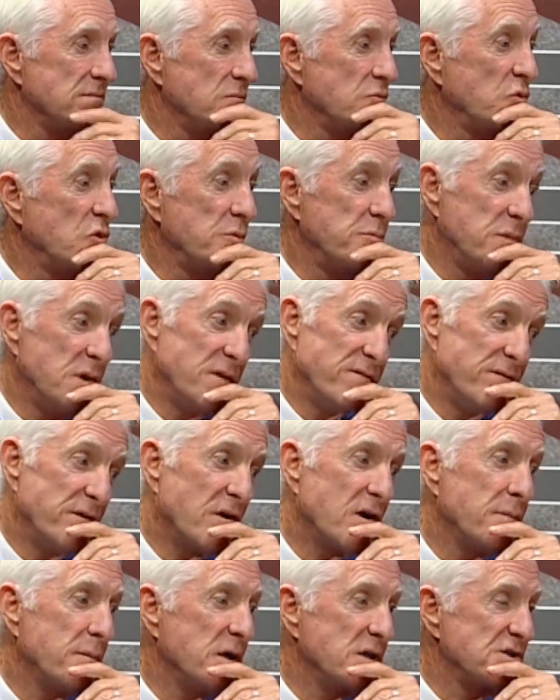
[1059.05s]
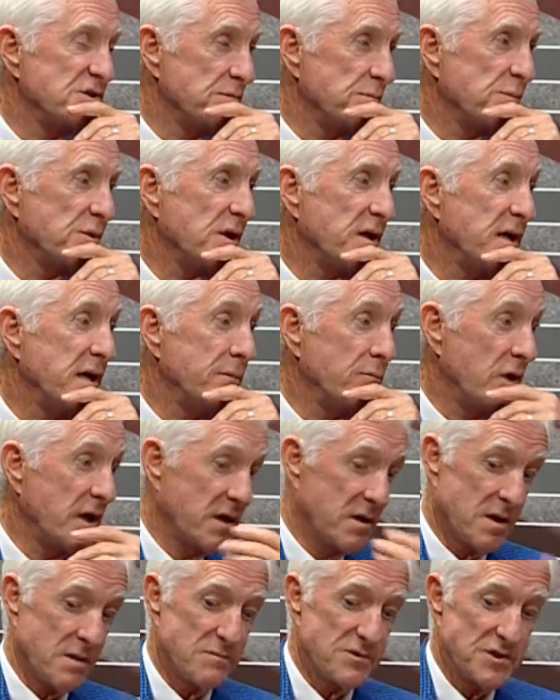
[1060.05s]
would be very much in play when it
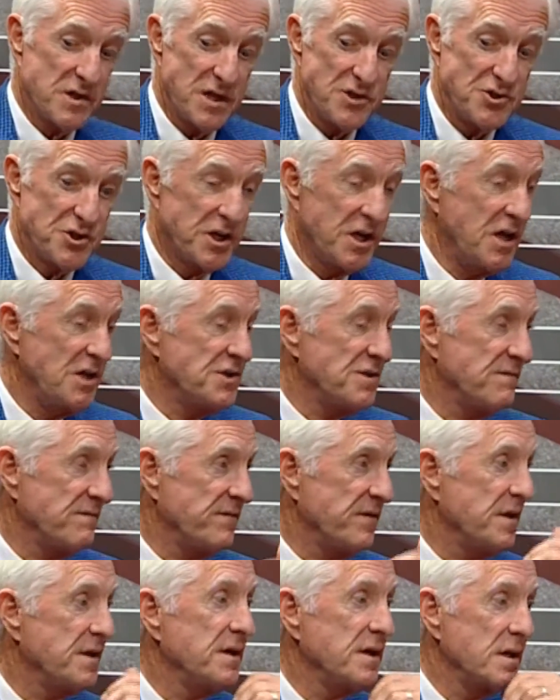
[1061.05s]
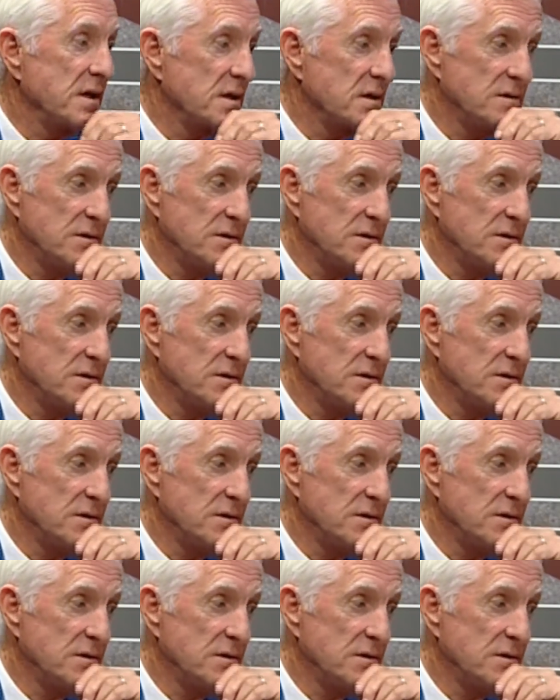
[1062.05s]
comes to education funding.